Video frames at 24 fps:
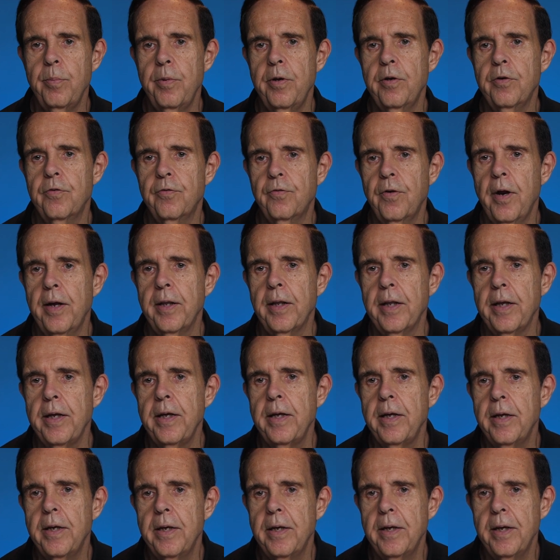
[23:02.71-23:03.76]
be as
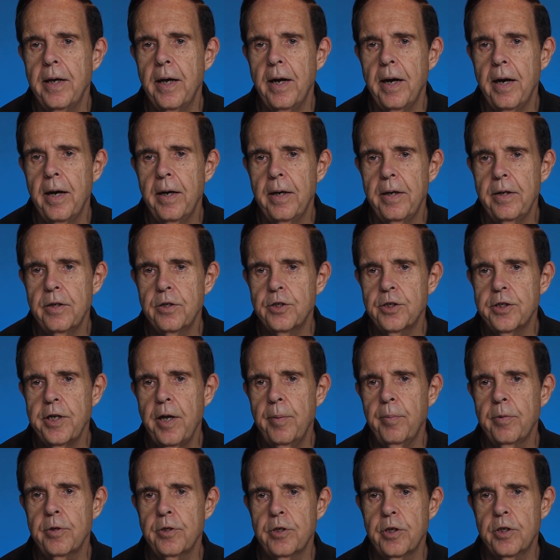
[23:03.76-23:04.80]
friendly and a
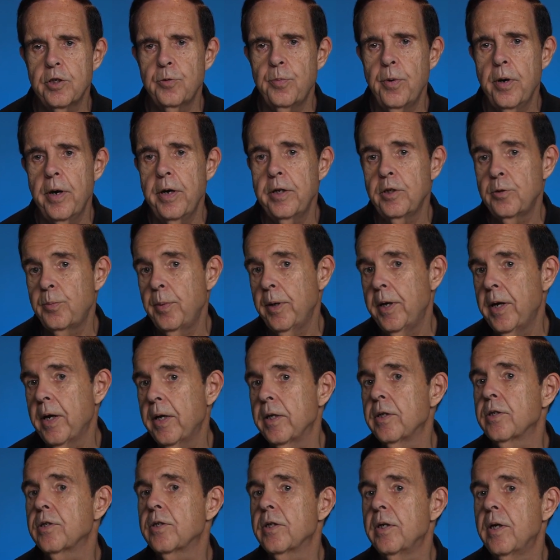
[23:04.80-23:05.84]
seamless experience,
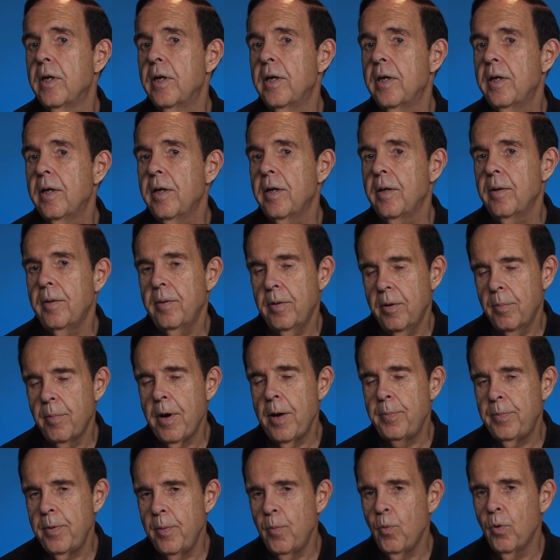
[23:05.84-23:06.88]
because there
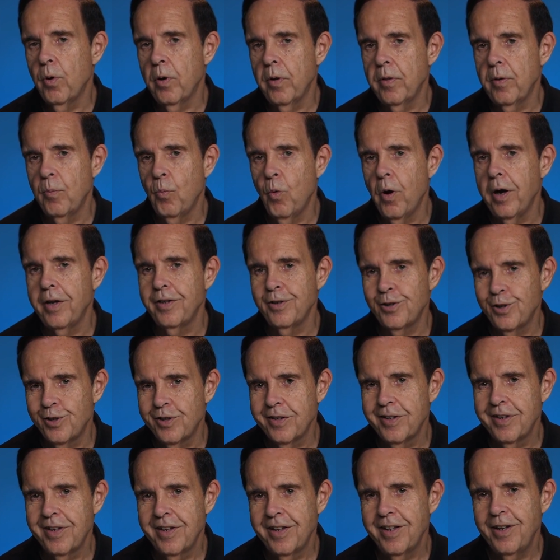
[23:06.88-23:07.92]
might be more than
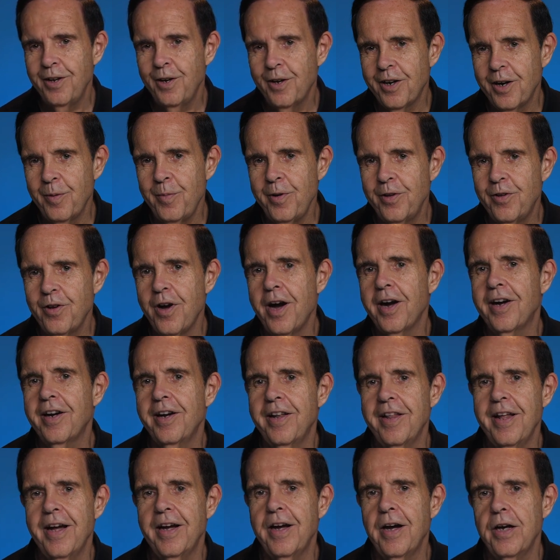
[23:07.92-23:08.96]
once that you're going to be talking
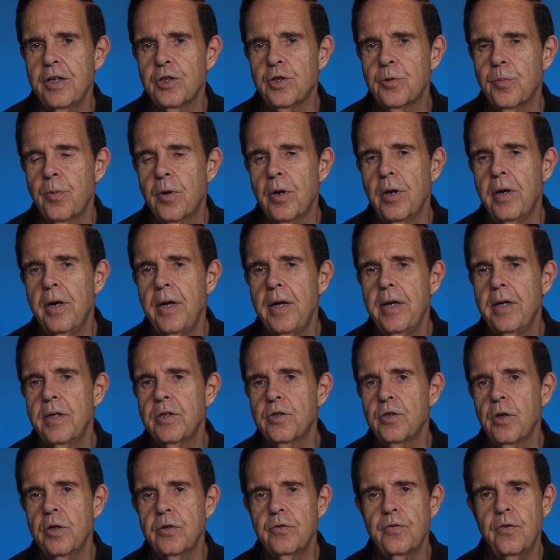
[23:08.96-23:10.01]
to that customer.
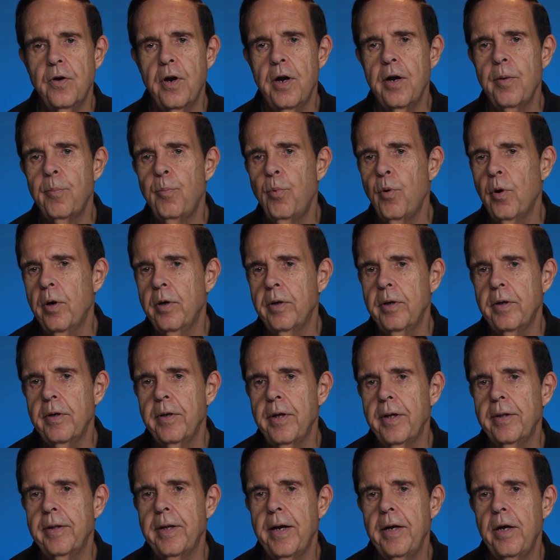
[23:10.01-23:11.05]
So it's very important
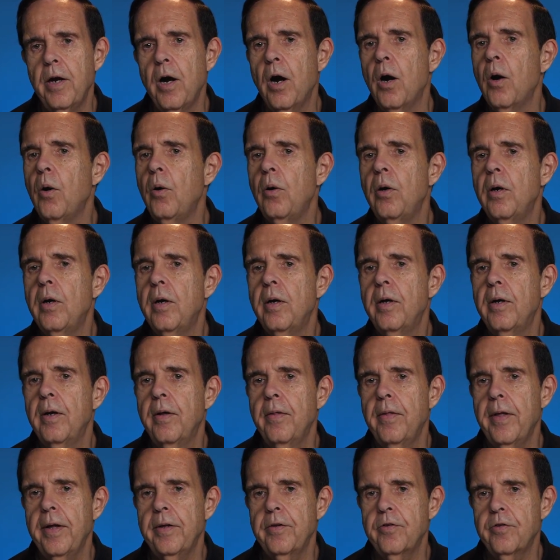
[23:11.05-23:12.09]
that they know
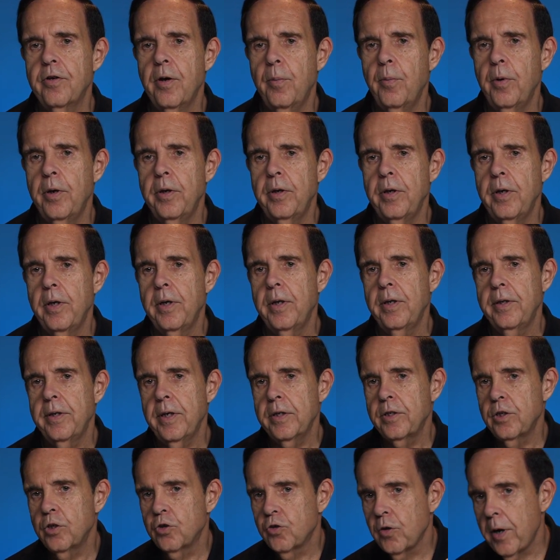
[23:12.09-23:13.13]
that someone
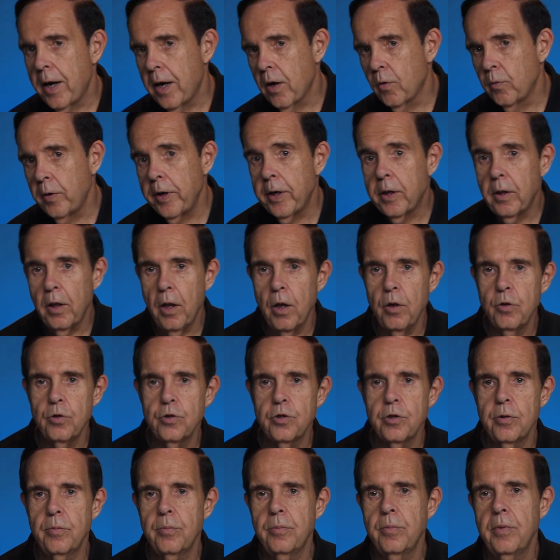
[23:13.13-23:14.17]
doesn't try to
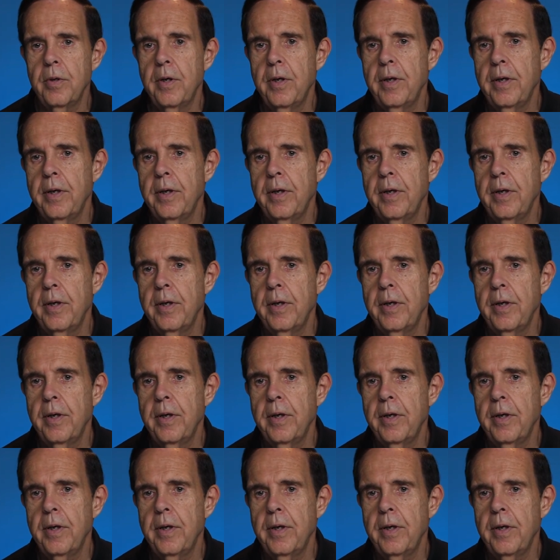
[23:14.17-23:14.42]
reclose them,